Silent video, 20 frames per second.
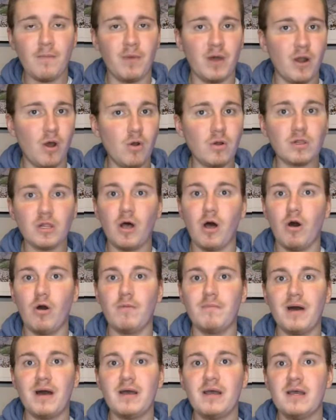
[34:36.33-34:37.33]
But
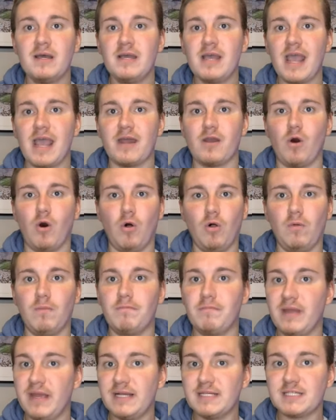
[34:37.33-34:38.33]
Oklahoma and Ole
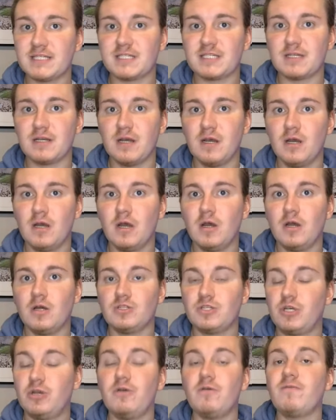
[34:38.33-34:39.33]
Miss,
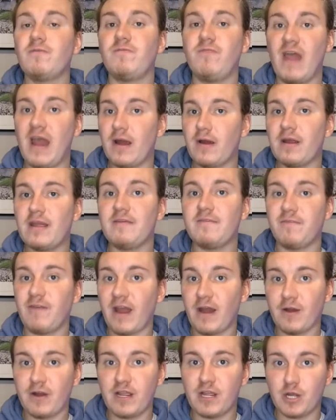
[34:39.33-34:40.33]
Two very,
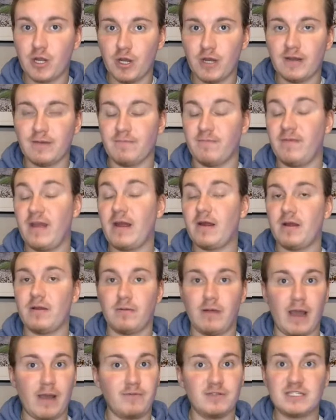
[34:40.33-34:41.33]
very good,
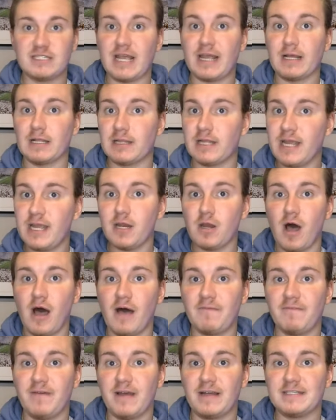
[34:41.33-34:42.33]
I would say elite
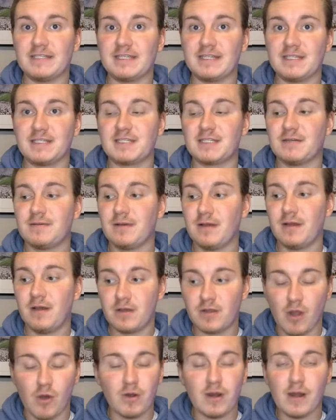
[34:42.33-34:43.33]
offenses
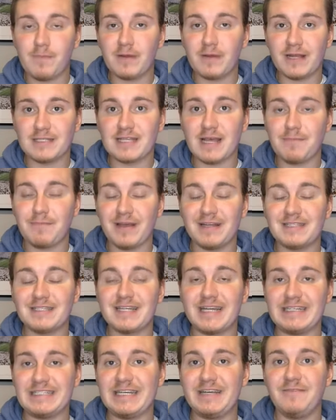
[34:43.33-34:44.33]
going up against that Penn
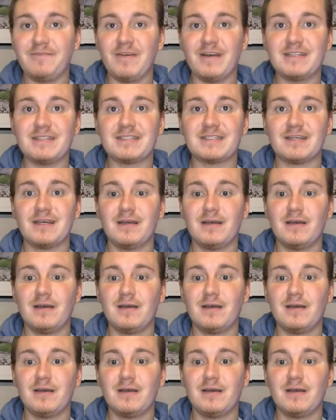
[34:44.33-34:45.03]
State defense.